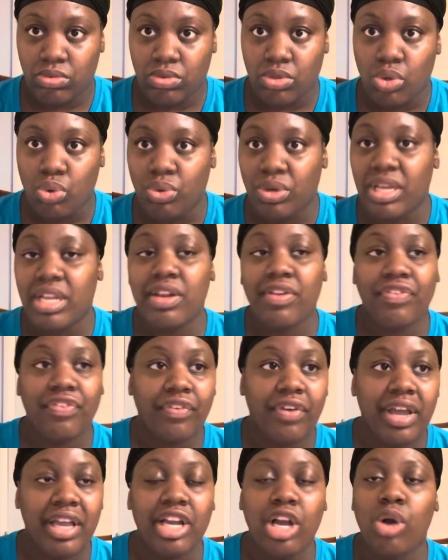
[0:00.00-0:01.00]
You need a
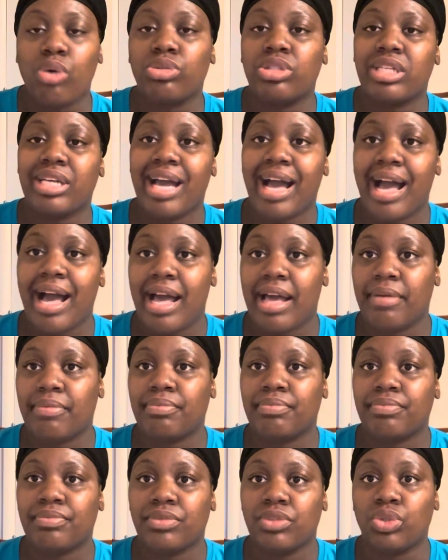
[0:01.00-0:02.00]
friend, go to God.
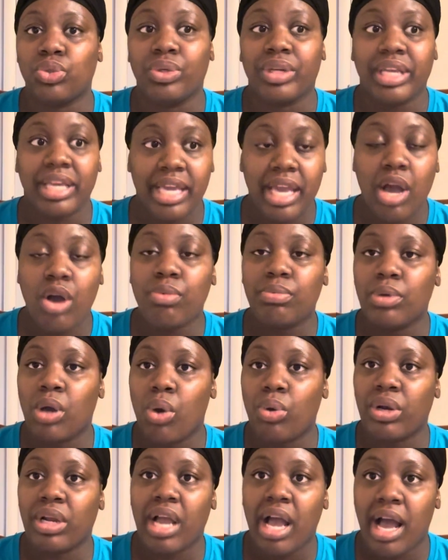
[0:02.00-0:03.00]
You need help,
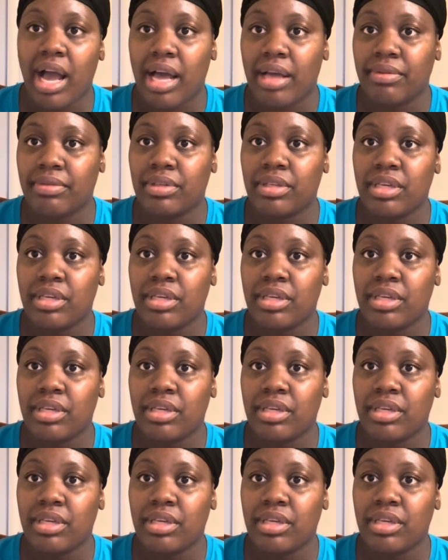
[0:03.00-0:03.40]
go to God.